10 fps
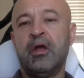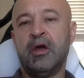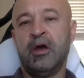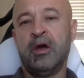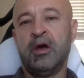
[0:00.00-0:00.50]

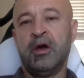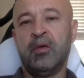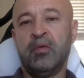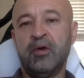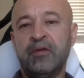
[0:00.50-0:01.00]
uh,
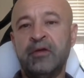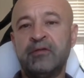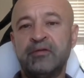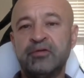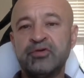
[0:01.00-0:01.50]
where they
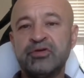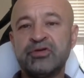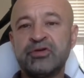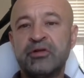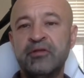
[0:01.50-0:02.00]
introduced
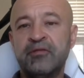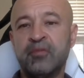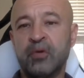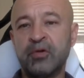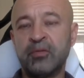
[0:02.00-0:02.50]
this cliff
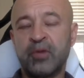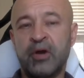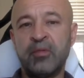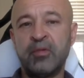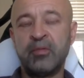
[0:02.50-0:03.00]
walking
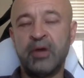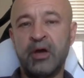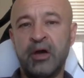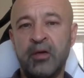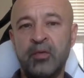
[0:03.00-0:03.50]
problem
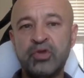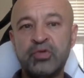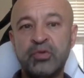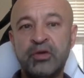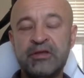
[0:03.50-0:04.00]

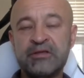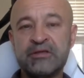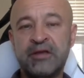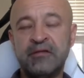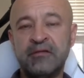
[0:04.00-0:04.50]
which we
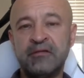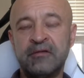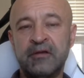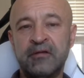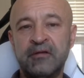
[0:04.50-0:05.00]
restated
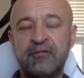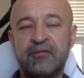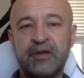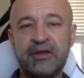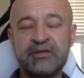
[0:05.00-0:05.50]
and
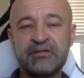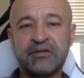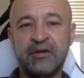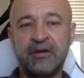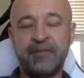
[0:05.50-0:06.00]
rephrased
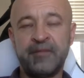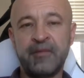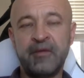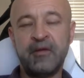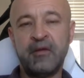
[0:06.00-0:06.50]

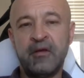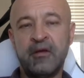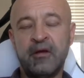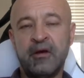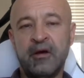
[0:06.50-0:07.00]

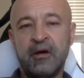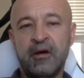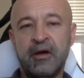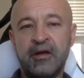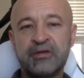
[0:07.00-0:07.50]
uh,
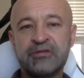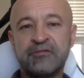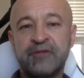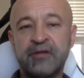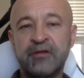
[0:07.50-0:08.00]
as
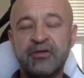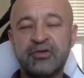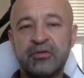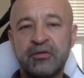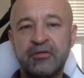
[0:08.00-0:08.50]

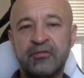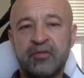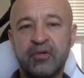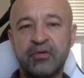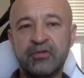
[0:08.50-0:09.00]
financial cliff
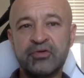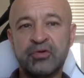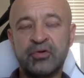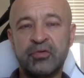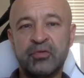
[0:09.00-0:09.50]
walking.
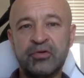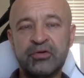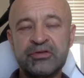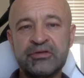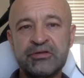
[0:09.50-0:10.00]
So what
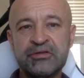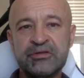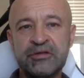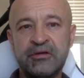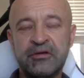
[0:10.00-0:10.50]
is this
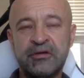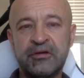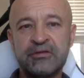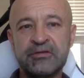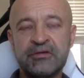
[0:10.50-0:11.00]
thing?
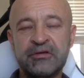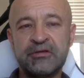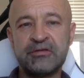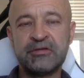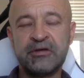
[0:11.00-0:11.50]
It's a,
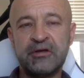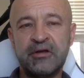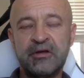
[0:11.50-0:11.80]
it's a,